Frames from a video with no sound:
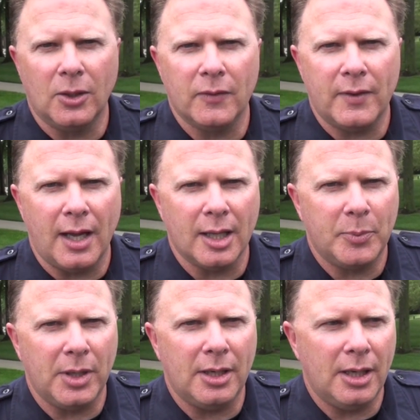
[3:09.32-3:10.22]
Golden Valley
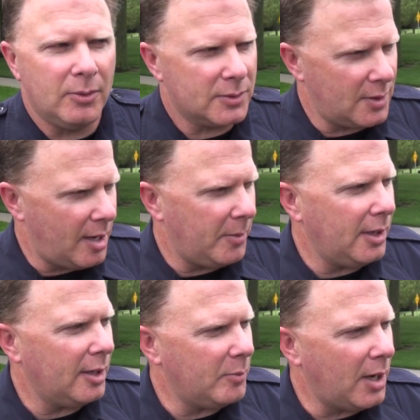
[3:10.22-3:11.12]
PD, was
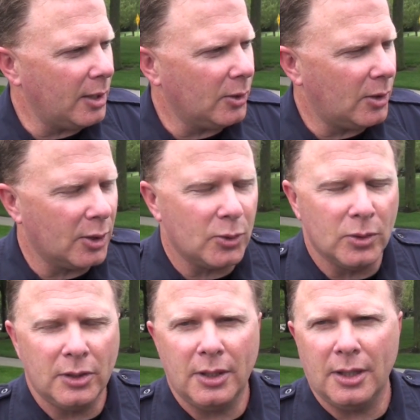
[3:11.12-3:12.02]
nominated by Laura
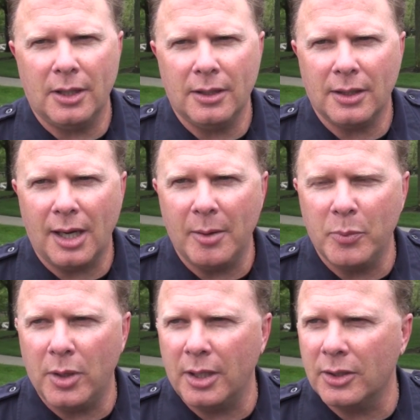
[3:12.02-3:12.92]
Gould here.
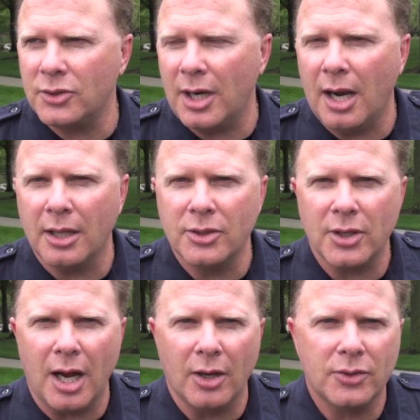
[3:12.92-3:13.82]
I'm putting the
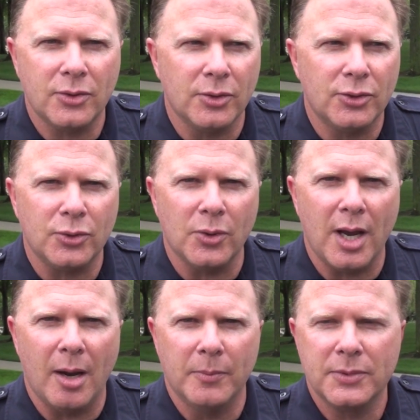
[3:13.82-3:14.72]
challenge out to the two
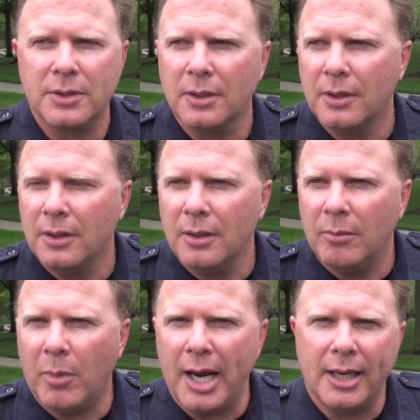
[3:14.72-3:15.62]
M's.
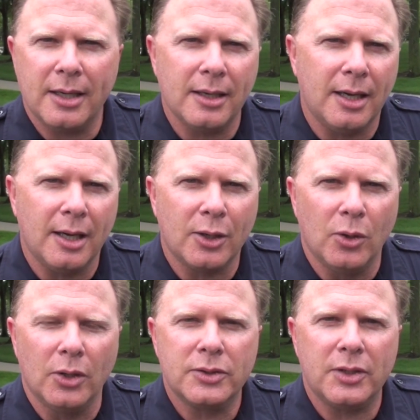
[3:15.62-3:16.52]
Mike uh,
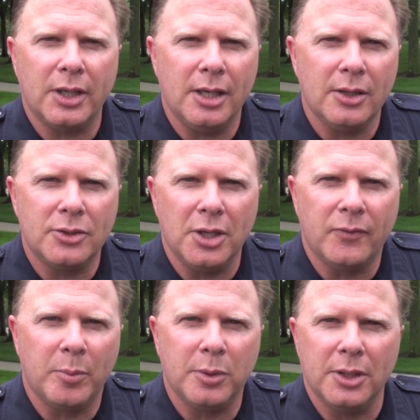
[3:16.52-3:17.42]
Goldstein, the
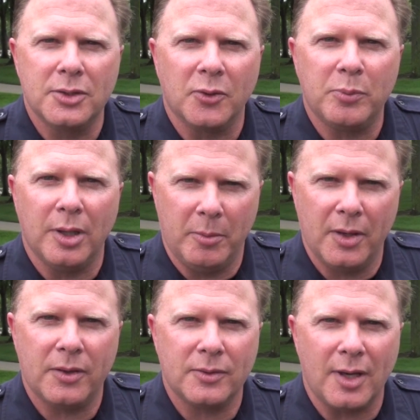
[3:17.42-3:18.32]
Chief of Police of
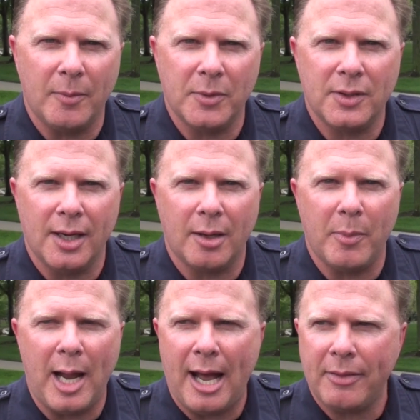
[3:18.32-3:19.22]
Plymouth, time to take a
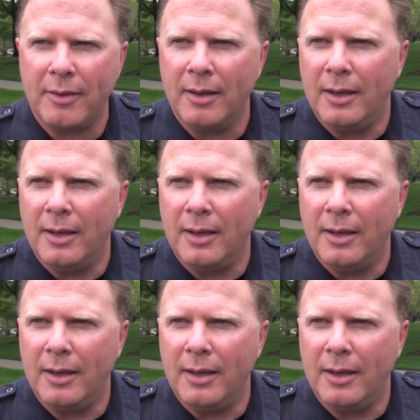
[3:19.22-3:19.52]
bath.